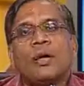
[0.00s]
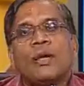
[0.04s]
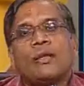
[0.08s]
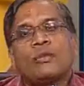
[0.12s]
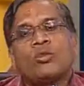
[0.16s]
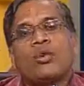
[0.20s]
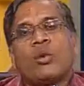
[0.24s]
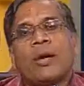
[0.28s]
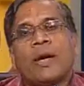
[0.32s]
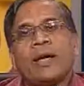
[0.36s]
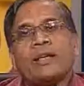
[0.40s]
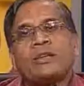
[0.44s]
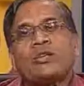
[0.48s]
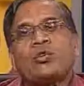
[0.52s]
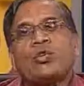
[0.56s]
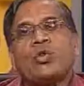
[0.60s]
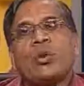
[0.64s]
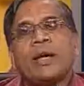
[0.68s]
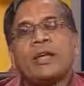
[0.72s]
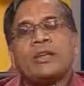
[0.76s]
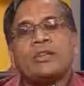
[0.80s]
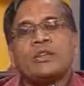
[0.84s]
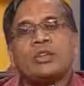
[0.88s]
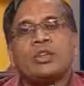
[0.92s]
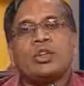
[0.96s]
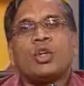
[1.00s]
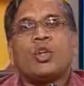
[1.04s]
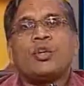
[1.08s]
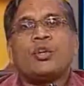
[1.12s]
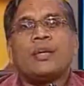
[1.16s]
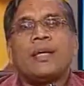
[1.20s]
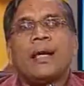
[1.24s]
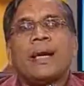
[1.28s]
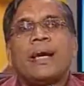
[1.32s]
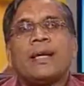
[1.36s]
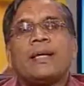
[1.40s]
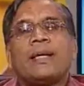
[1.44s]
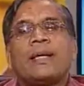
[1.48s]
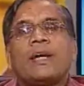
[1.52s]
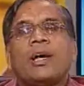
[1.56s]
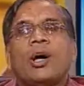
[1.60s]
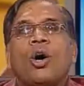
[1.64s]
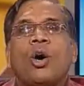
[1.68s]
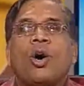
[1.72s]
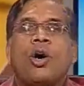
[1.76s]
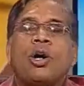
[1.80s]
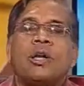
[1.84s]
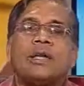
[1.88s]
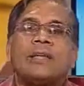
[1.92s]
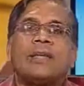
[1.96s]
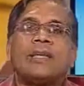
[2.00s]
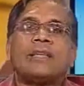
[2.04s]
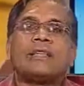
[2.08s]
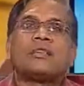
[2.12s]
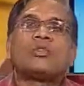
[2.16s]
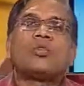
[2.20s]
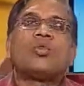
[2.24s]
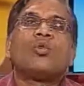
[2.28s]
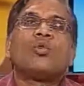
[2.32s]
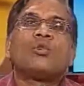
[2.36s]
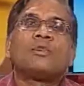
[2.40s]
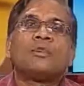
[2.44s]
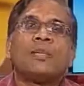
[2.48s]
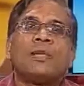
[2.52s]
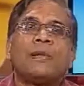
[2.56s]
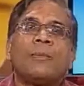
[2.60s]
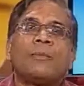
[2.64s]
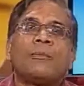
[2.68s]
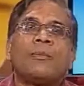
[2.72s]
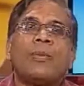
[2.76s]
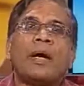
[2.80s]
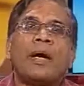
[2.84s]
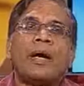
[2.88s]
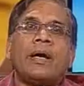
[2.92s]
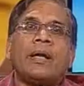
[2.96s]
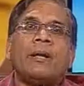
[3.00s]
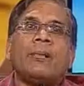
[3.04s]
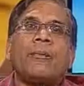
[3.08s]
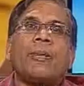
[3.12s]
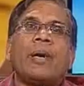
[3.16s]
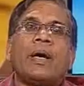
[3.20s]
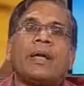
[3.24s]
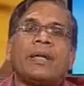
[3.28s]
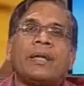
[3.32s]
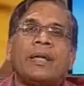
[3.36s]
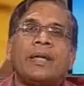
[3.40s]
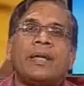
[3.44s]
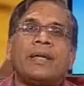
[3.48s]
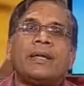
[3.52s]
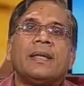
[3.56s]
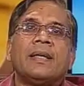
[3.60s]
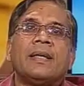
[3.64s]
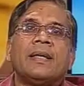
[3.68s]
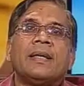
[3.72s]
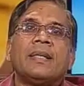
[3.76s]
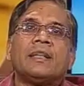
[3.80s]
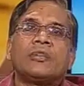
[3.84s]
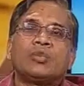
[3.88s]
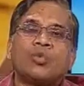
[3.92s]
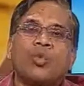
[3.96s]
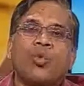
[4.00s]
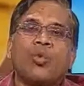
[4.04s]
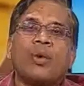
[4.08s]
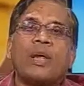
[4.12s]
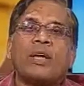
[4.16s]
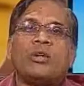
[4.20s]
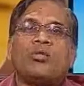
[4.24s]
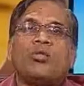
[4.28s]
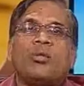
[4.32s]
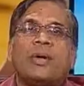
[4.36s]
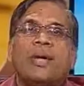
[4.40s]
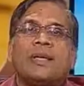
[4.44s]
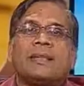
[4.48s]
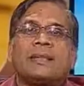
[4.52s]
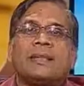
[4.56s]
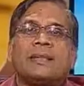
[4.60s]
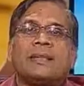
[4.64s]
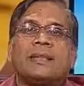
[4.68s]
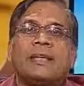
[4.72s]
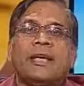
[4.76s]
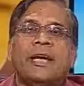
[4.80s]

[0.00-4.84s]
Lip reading: so as to ensure that all the schools imparting school education,